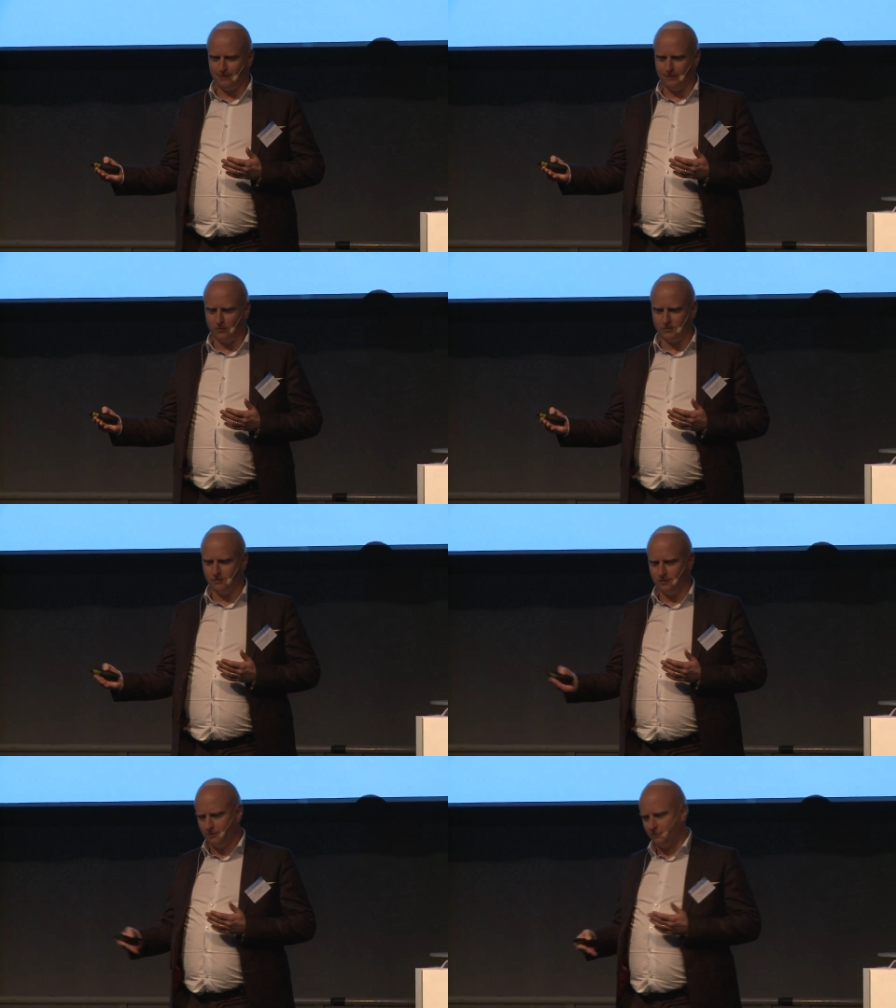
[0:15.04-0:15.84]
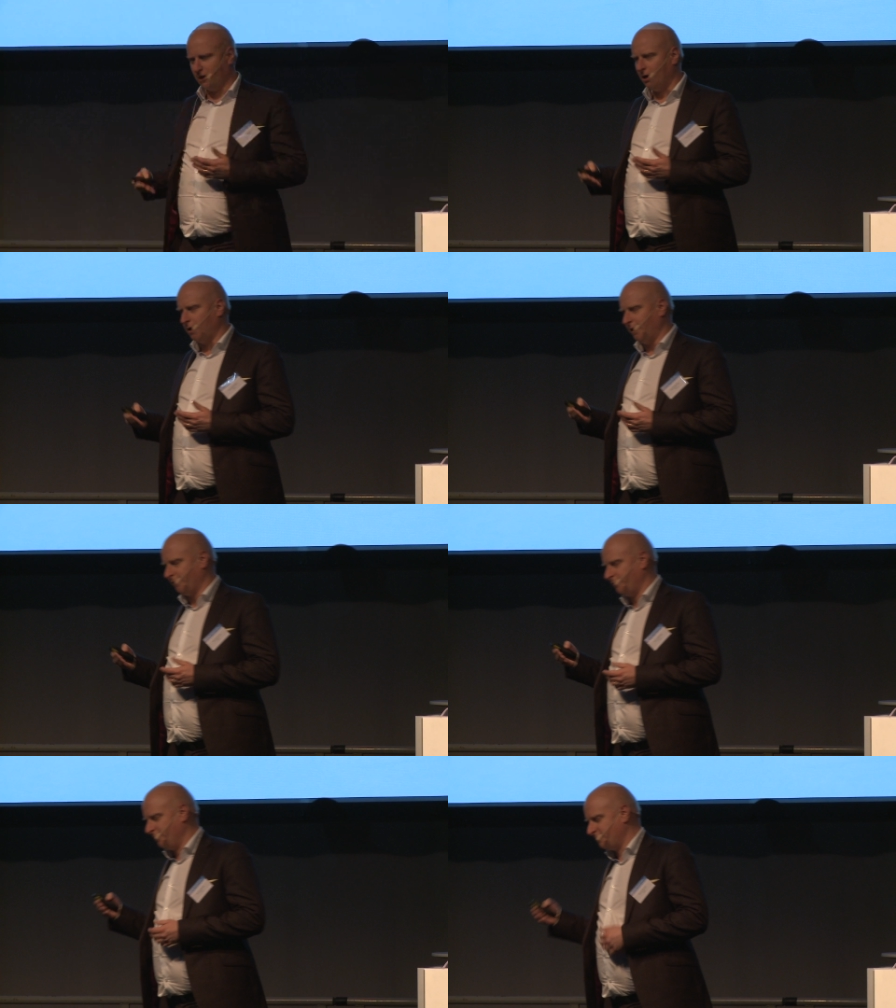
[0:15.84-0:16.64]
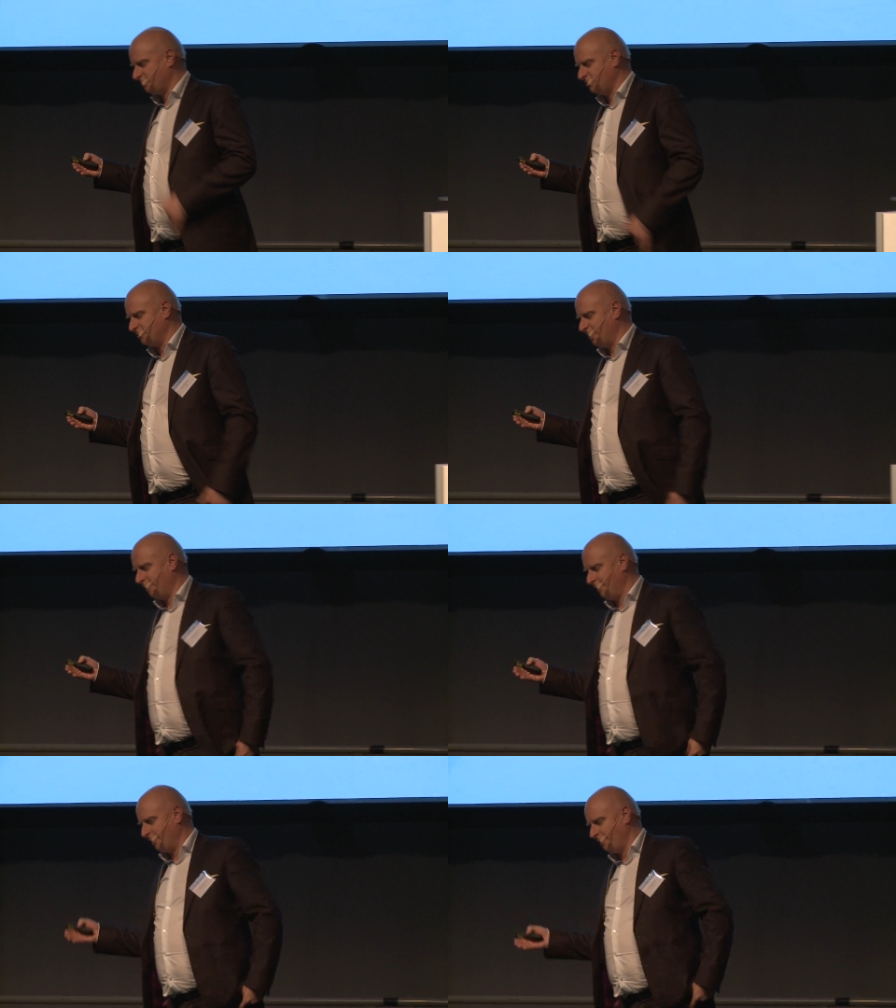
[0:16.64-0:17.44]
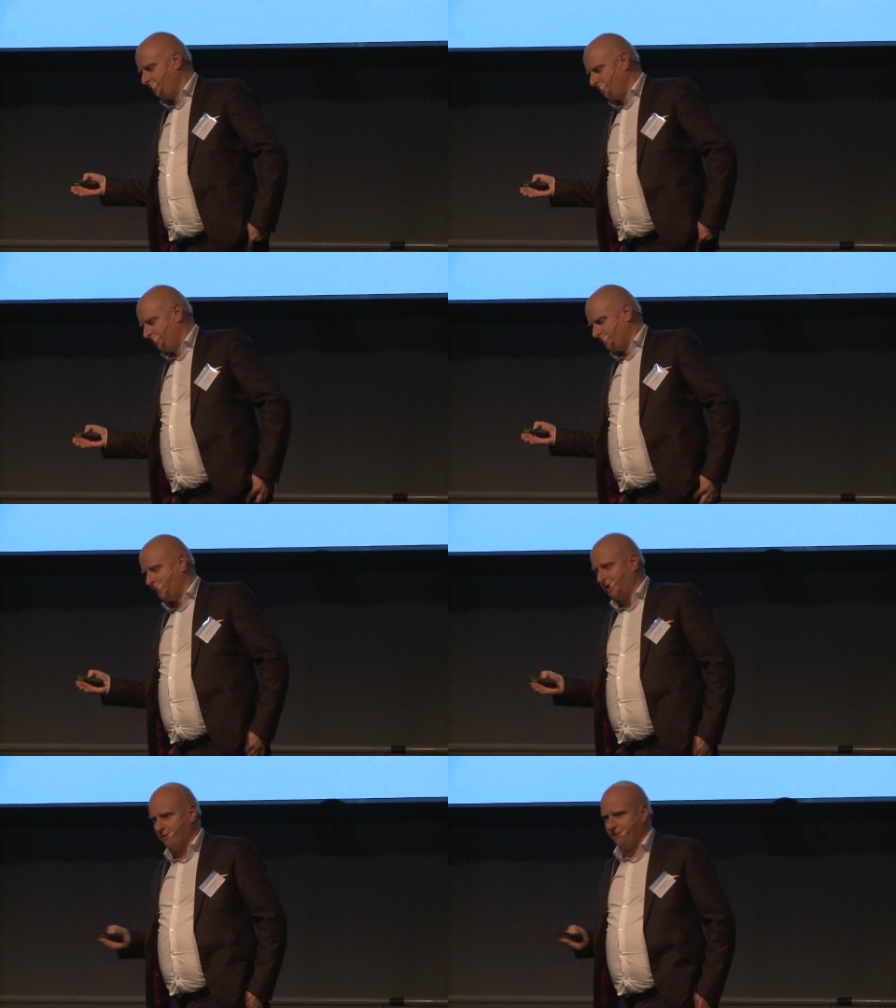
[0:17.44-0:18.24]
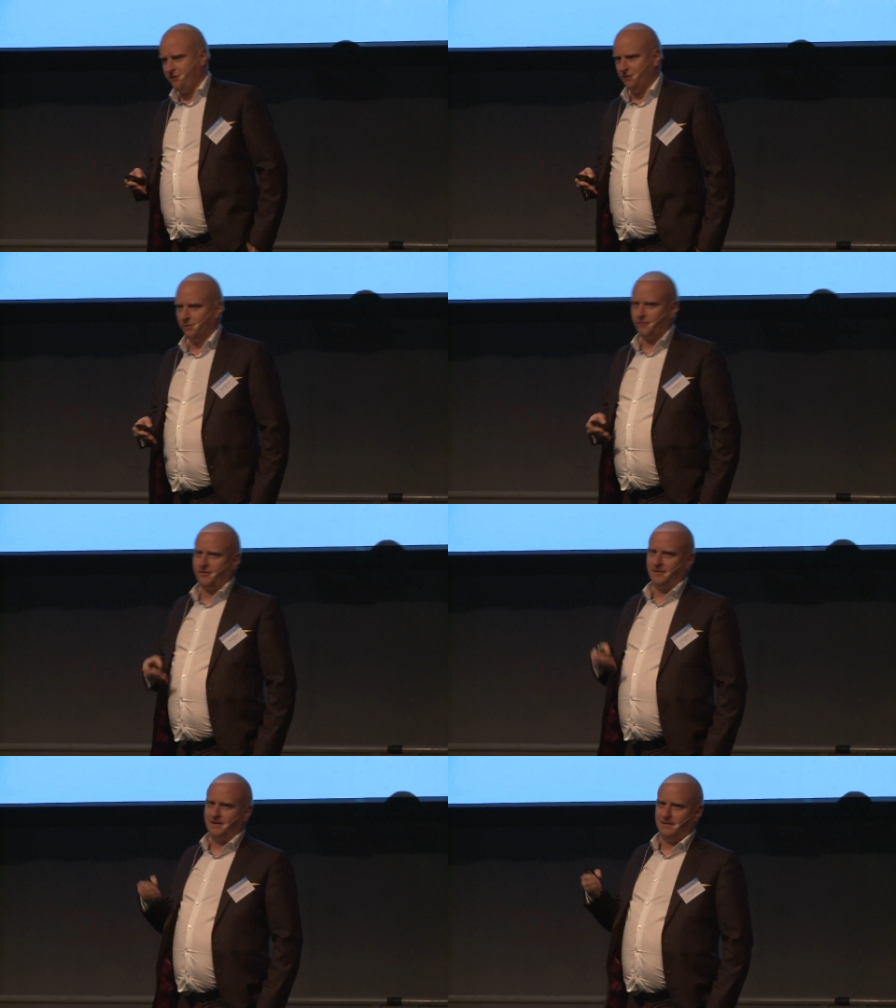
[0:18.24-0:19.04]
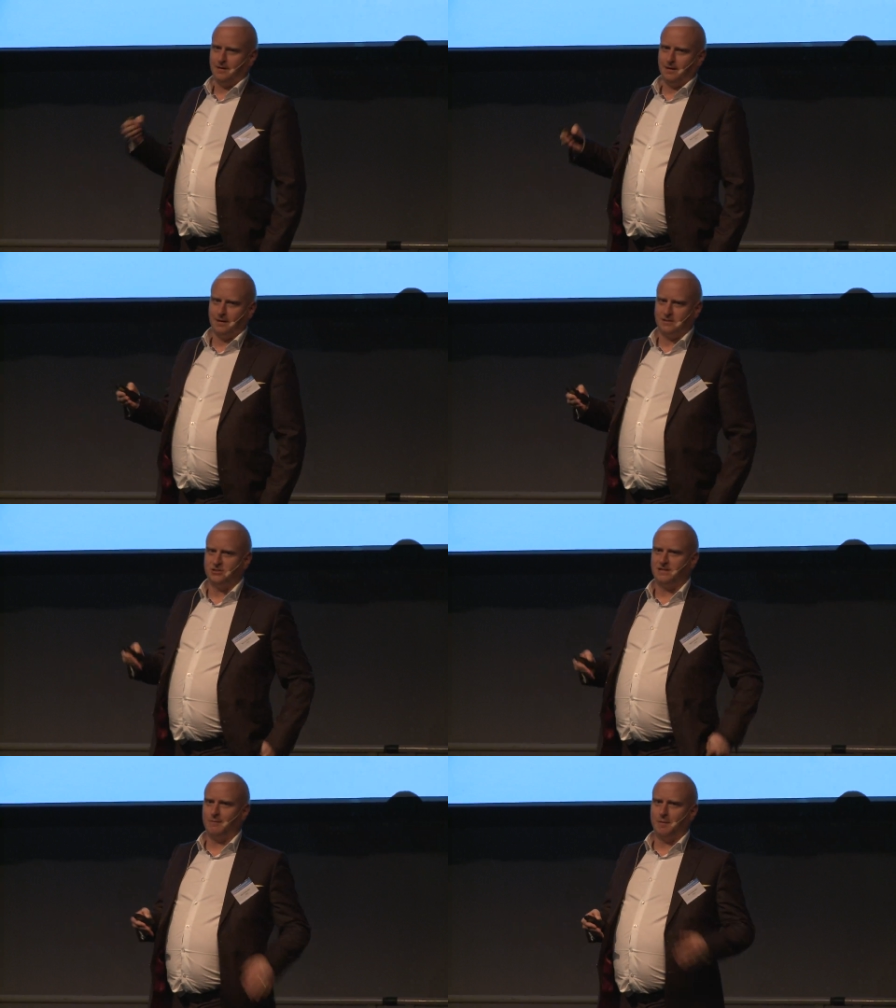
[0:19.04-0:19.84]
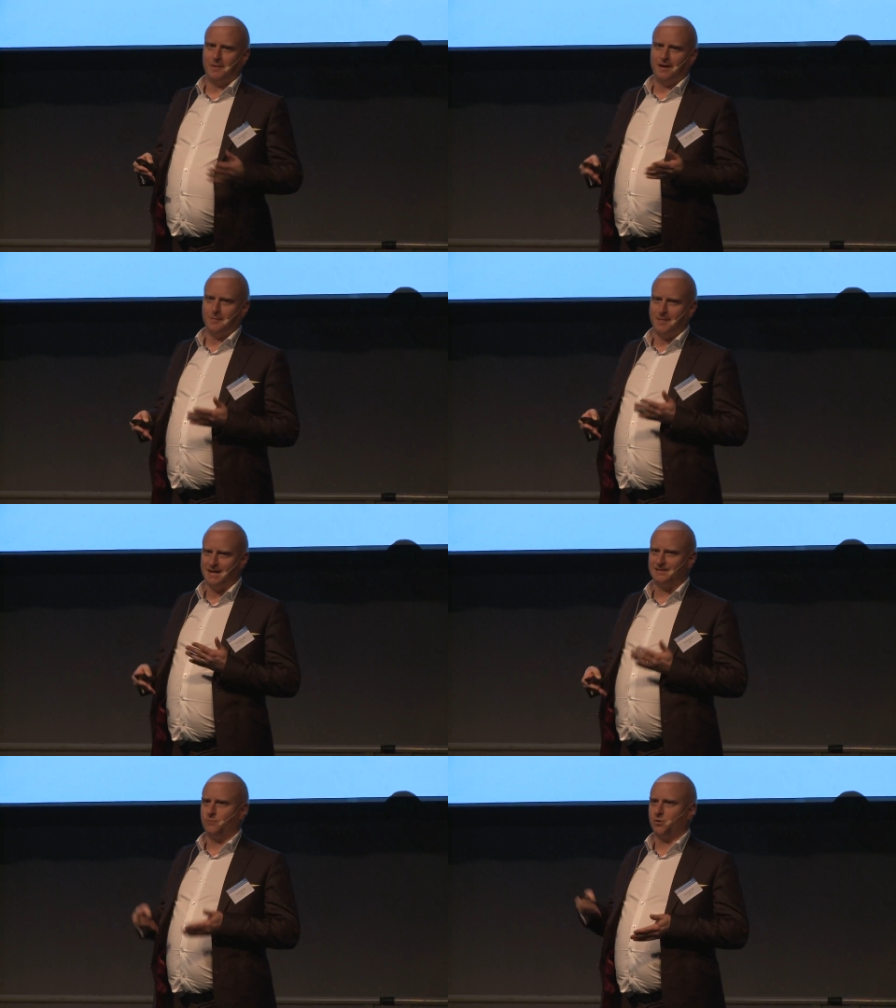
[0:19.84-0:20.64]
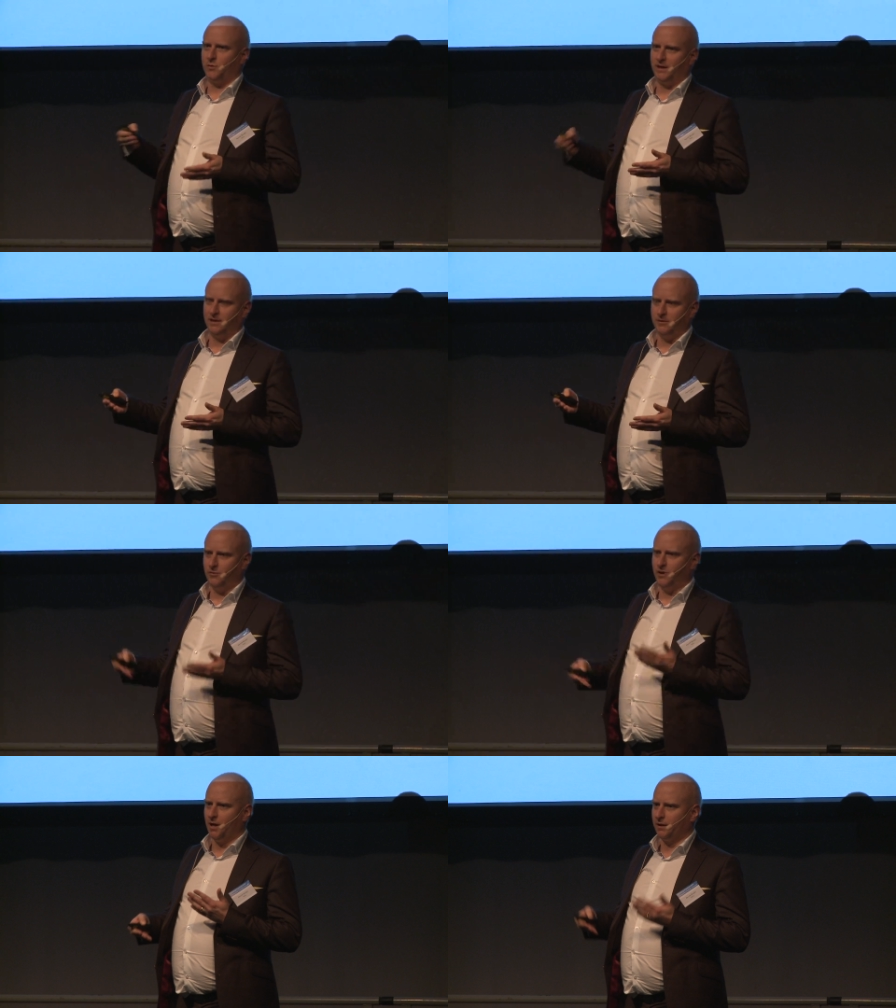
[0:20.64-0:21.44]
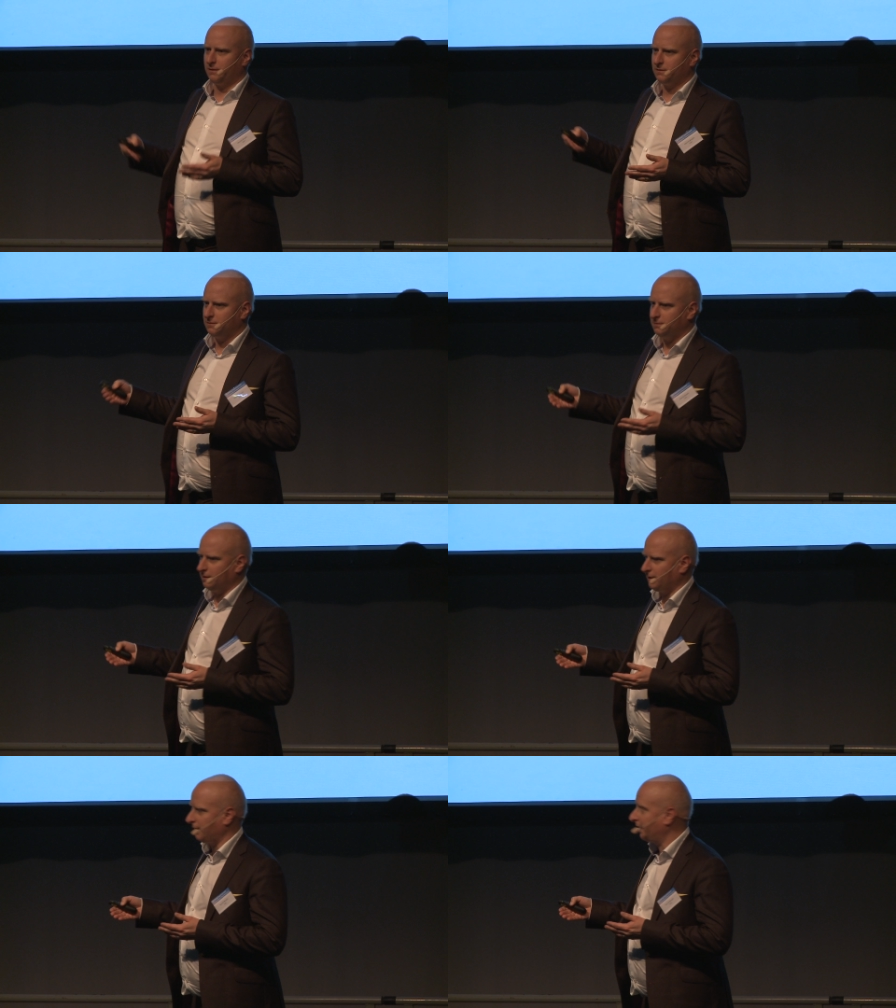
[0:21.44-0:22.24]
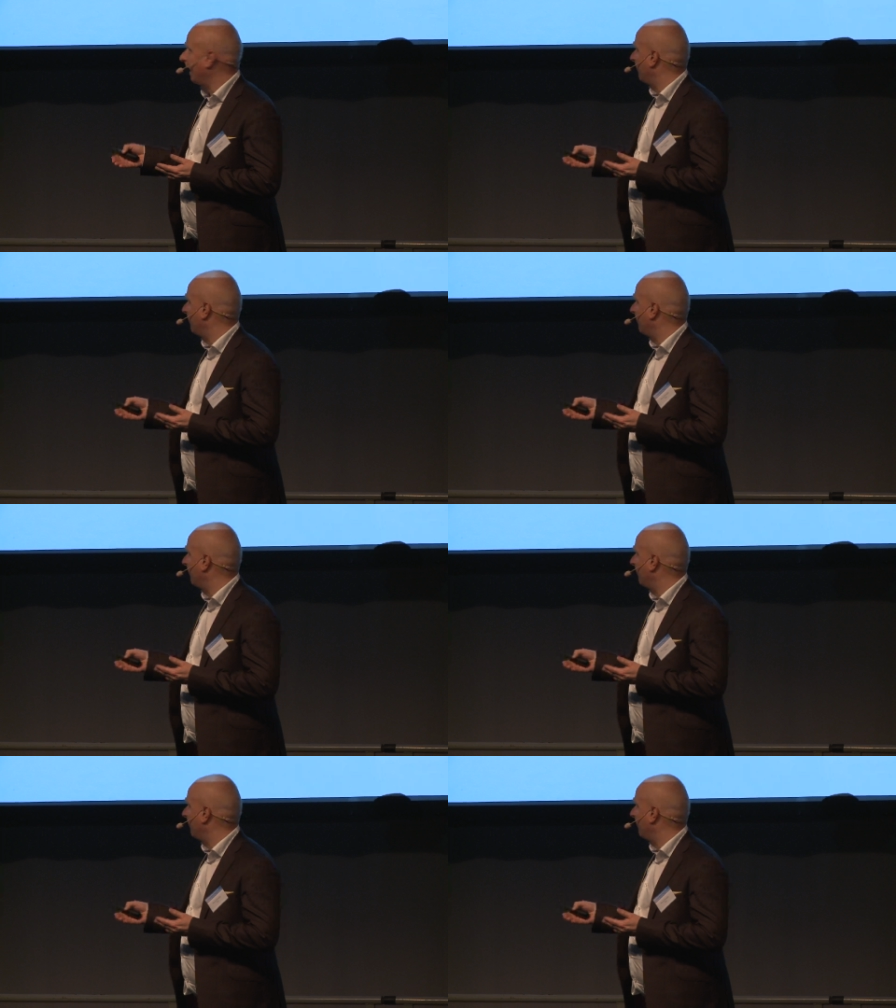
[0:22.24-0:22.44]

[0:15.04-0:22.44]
also regarding to the sustainable biofuels in the sustainable biomass and what we can do and not can